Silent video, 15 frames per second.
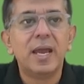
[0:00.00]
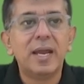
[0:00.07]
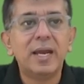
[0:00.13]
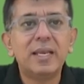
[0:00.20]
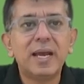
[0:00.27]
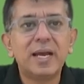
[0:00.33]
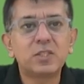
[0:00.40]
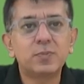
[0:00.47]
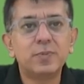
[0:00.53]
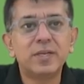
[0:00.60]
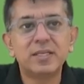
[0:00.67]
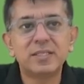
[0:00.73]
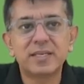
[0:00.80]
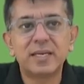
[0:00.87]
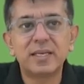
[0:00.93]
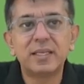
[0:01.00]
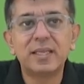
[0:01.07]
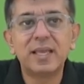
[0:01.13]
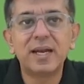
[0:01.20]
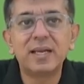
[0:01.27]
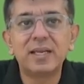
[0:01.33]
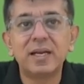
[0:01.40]
It has been decided
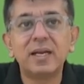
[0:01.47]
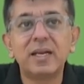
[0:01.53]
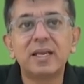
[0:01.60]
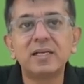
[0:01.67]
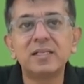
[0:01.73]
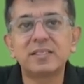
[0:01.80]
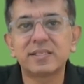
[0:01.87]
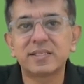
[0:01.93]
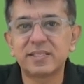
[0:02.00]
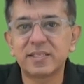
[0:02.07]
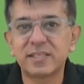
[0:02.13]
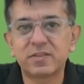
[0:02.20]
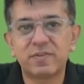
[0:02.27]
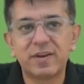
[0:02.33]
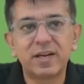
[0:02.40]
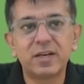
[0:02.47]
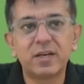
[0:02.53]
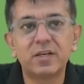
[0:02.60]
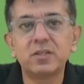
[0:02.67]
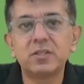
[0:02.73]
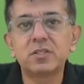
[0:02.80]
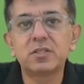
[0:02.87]
that critical success
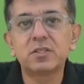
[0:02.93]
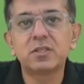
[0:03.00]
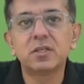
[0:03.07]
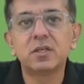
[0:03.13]
factors